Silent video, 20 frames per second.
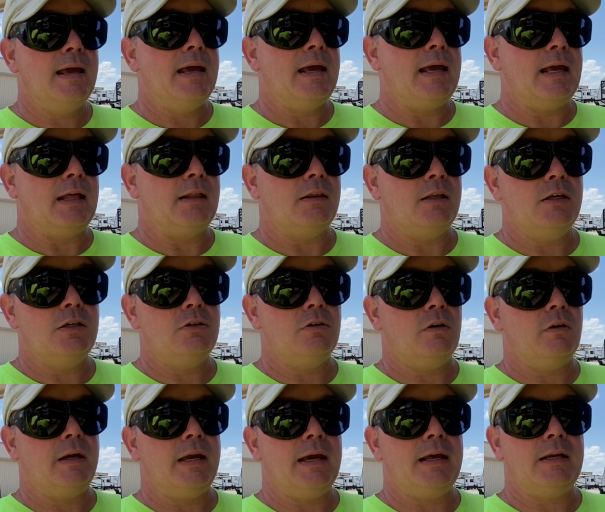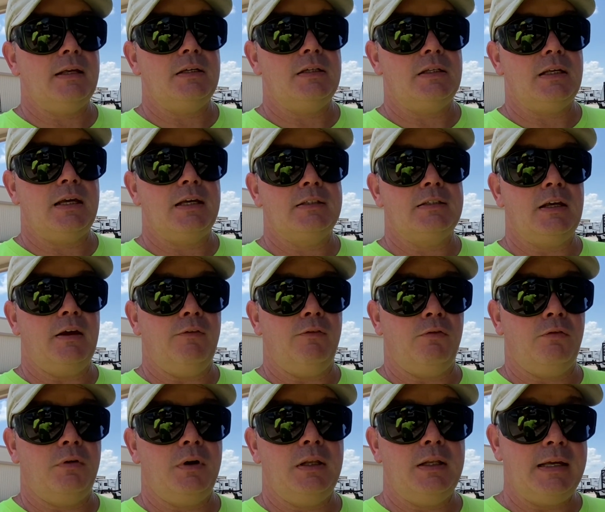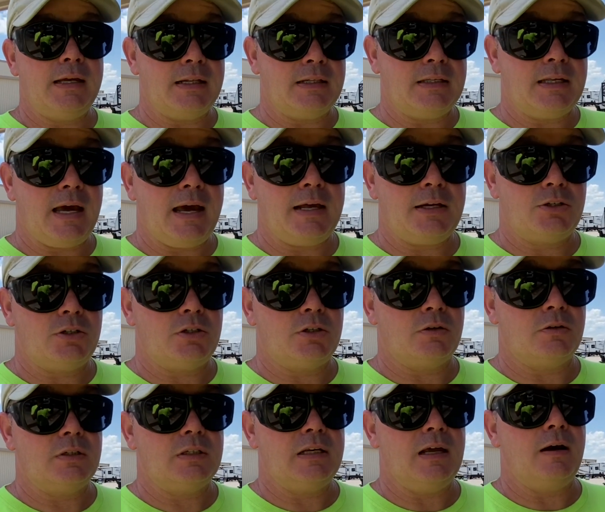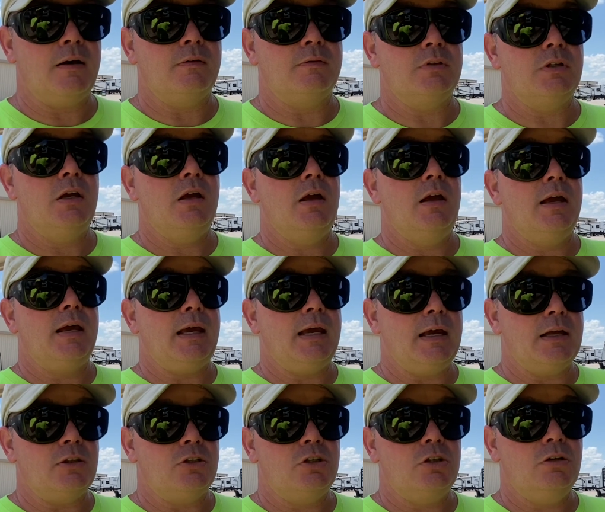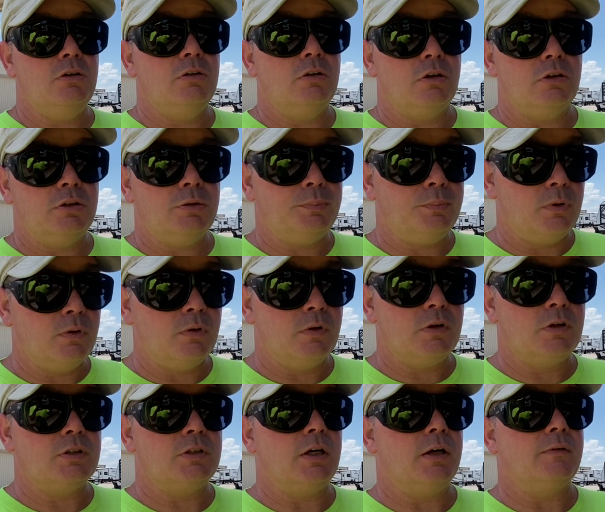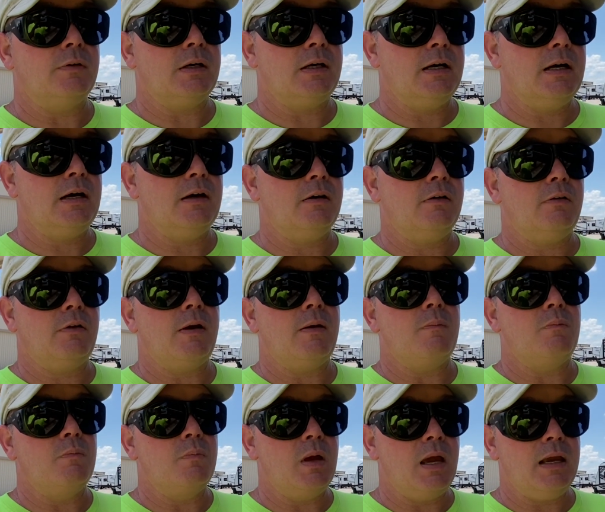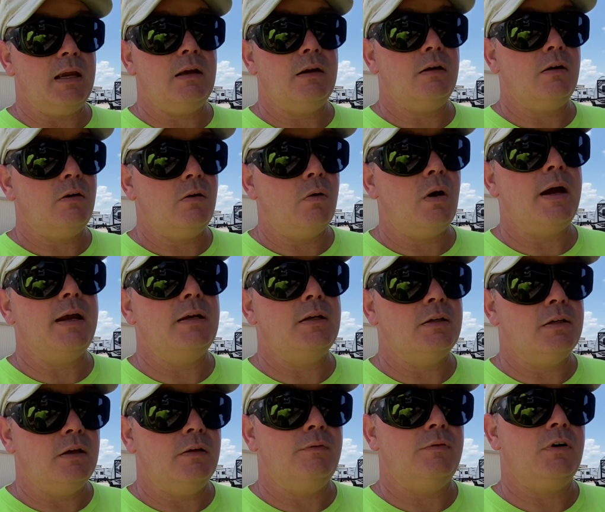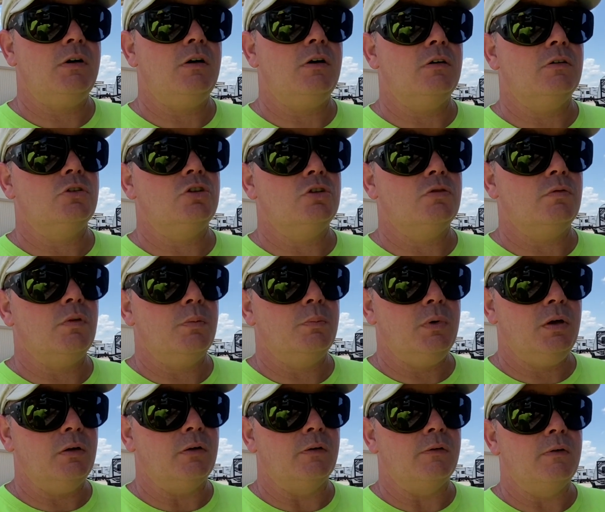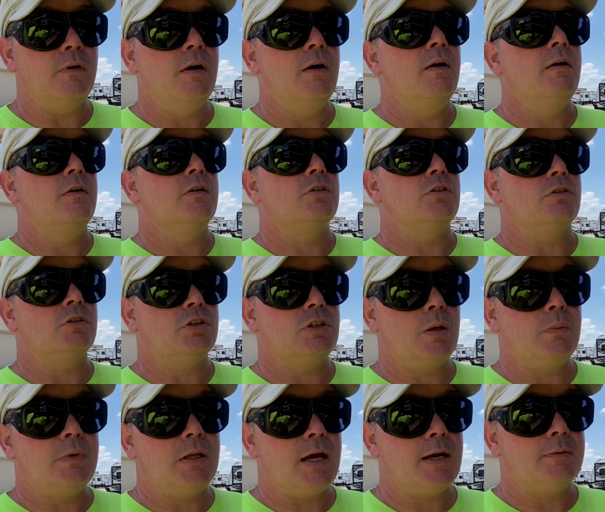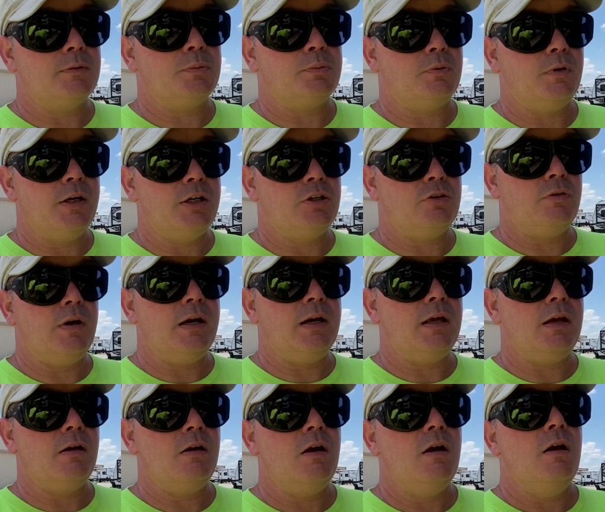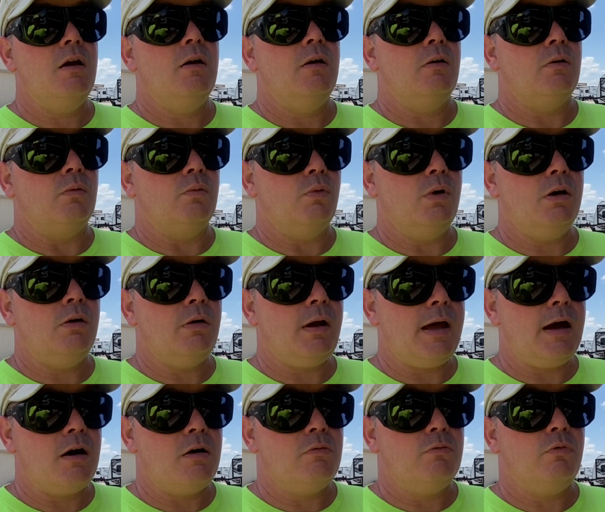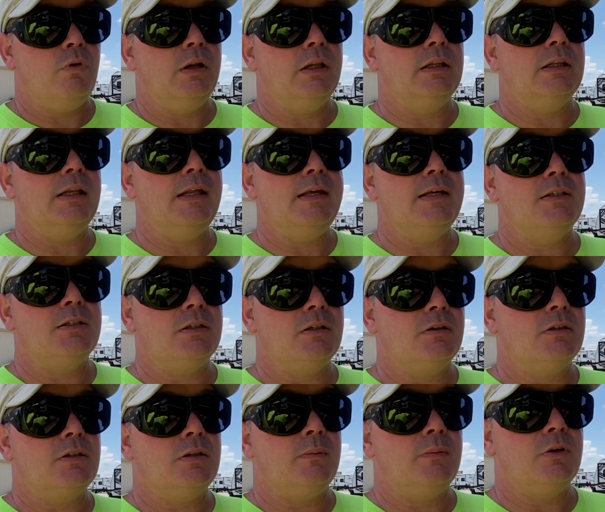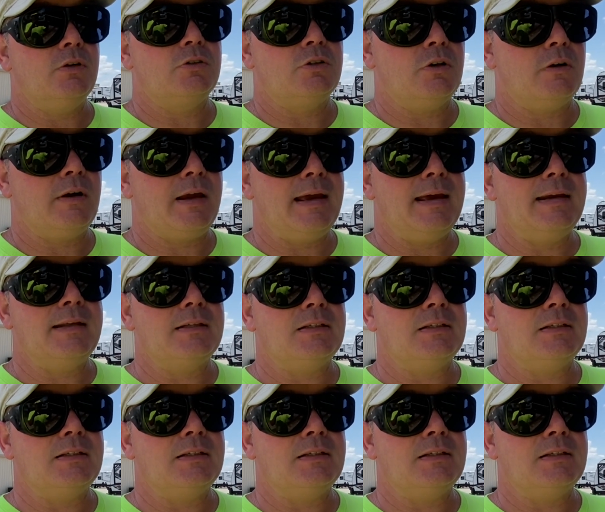and these organic stains have really attached themselves into those pores of the concrete, making it quite difficult to remove. So sometimes pre-treating will help release some of those organic